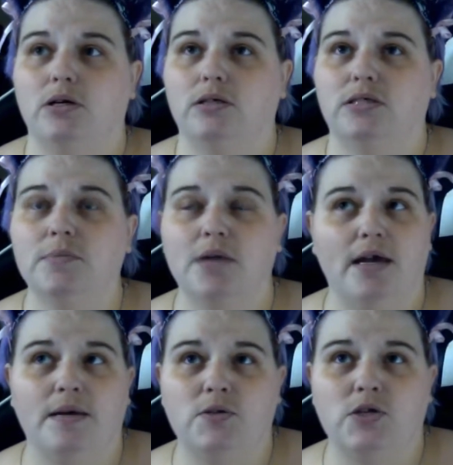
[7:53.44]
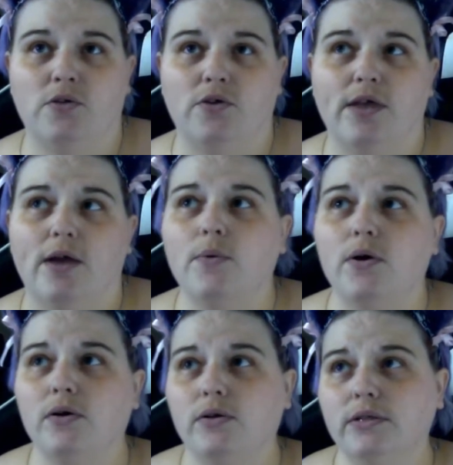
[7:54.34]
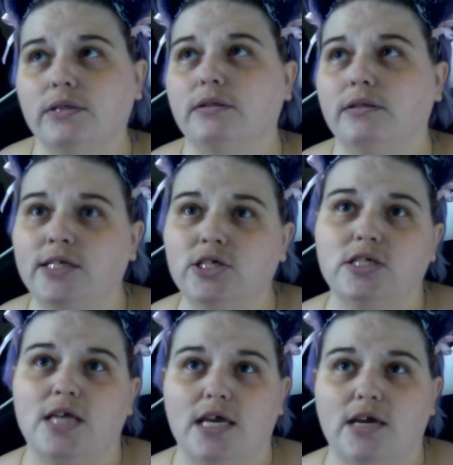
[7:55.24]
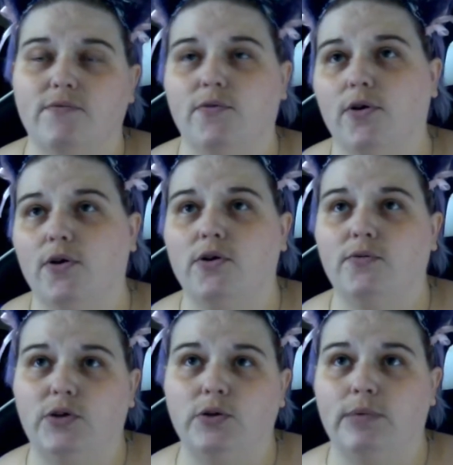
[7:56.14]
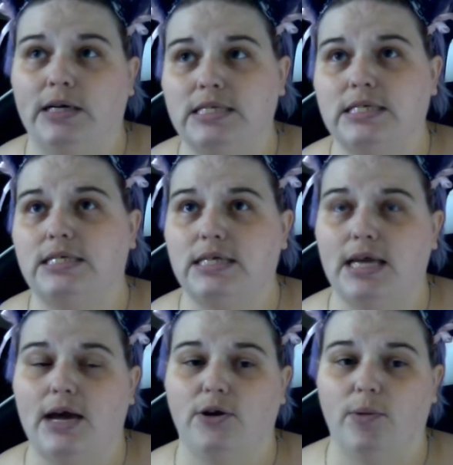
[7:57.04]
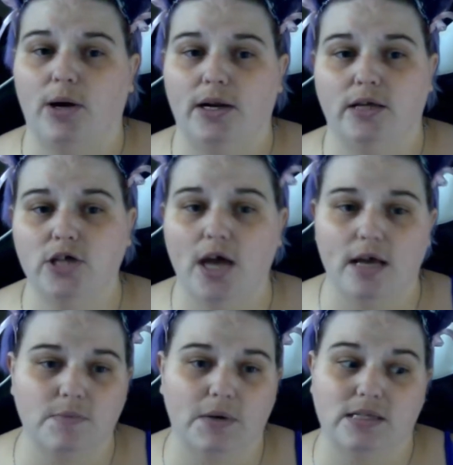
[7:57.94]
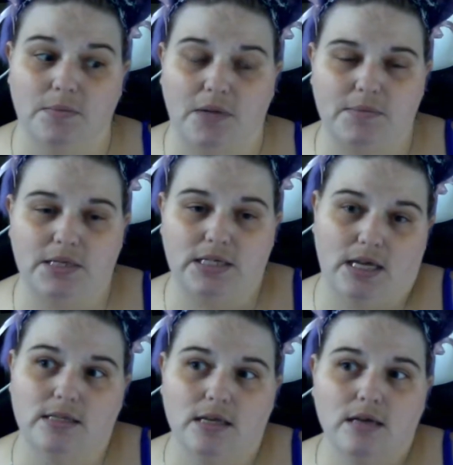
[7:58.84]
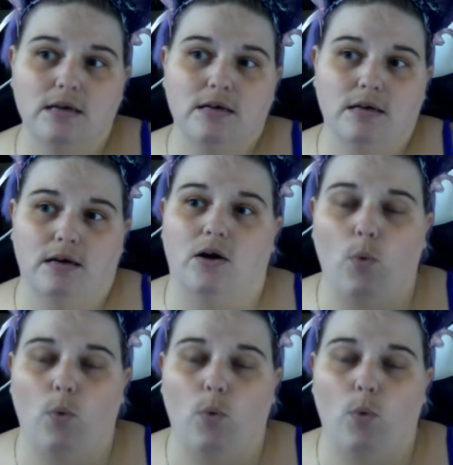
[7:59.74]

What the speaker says: Sometimes, they're like, well, let's just take it for a few months and see how your body adjusts, because sometimes it takes a